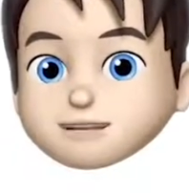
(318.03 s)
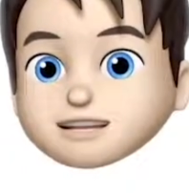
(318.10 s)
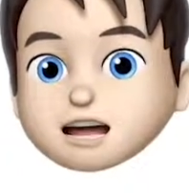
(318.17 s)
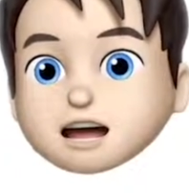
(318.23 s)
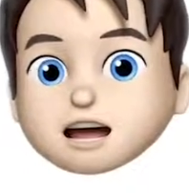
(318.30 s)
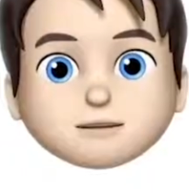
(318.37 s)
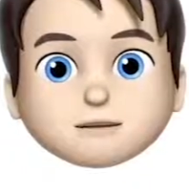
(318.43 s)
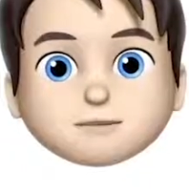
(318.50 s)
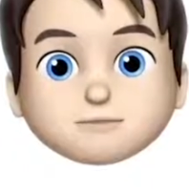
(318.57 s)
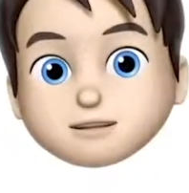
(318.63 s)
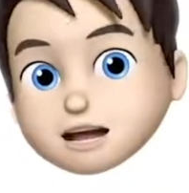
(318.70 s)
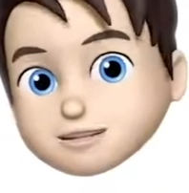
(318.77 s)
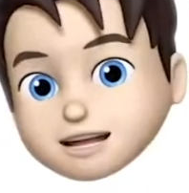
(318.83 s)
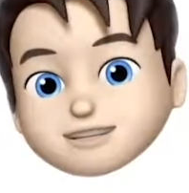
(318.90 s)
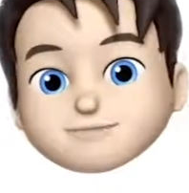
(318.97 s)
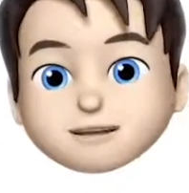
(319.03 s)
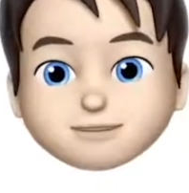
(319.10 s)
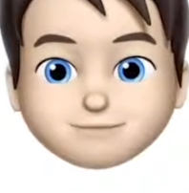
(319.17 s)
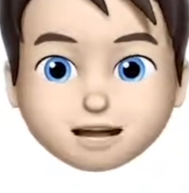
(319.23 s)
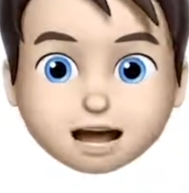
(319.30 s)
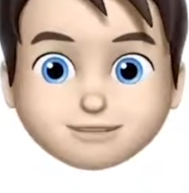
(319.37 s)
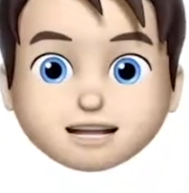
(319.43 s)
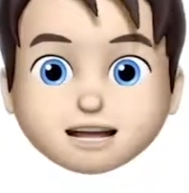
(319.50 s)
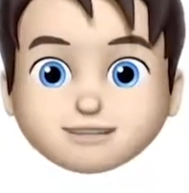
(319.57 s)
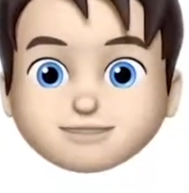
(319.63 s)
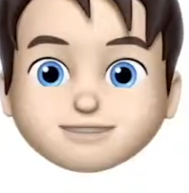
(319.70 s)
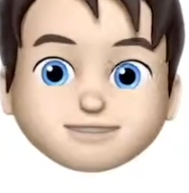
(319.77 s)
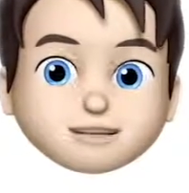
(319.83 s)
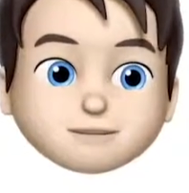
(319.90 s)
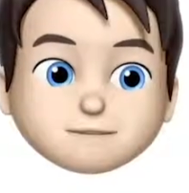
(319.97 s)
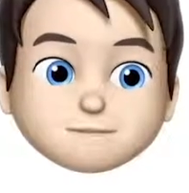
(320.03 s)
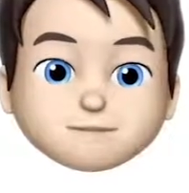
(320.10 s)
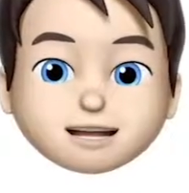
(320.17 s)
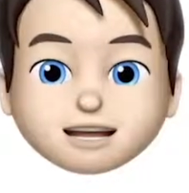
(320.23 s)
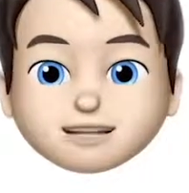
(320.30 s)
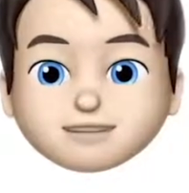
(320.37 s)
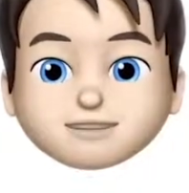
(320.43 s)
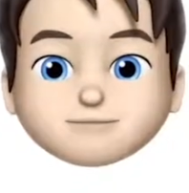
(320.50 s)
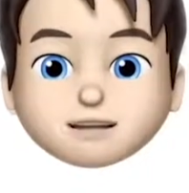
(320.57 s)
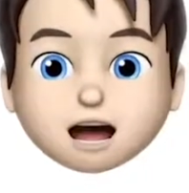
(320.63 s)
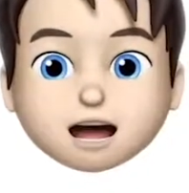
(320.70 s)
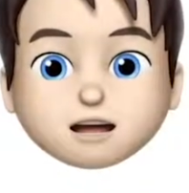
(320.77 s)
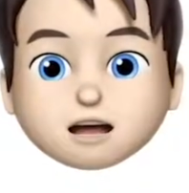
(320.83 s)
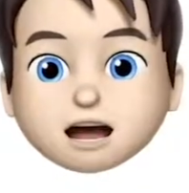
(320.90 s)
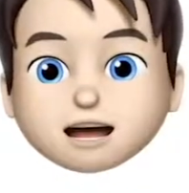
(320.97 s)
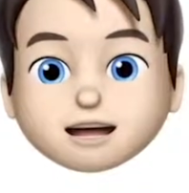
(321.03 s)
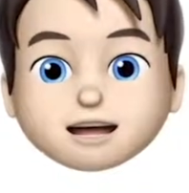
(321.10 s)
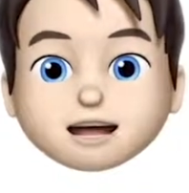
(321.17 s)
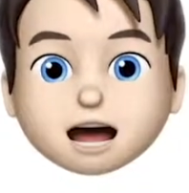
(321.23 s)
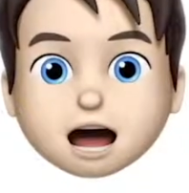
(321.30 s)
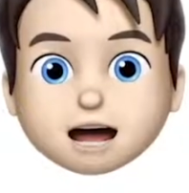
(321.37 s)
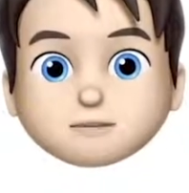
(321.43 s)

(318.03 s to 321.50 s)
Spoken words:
can. But 5000 by 5000 is the biggest file I can get